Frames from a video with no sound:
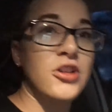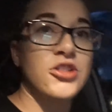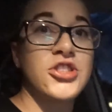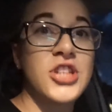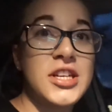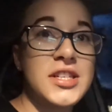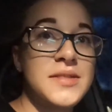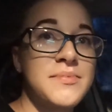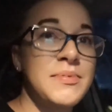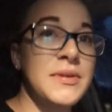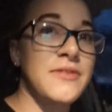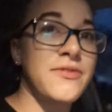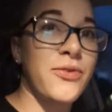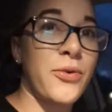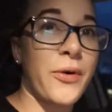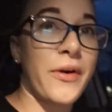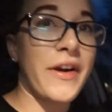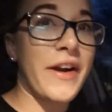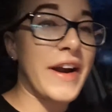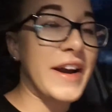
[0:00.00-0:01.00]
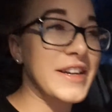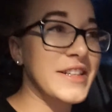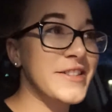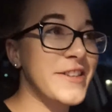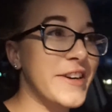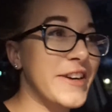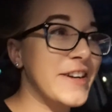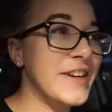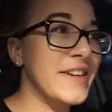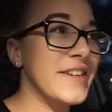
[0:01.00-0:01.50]
just before I
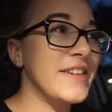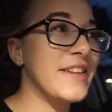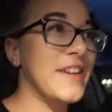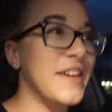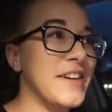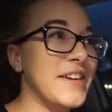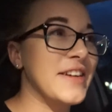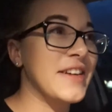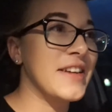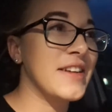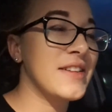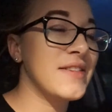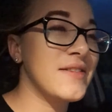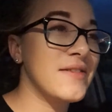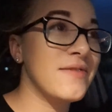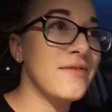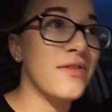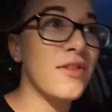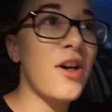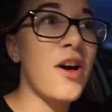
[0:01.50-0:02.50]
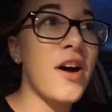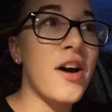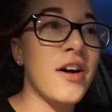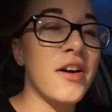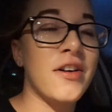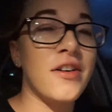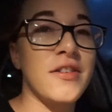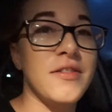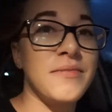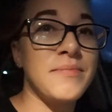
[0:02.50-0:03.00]
started the vlog,
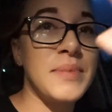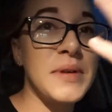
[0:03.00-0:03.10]
or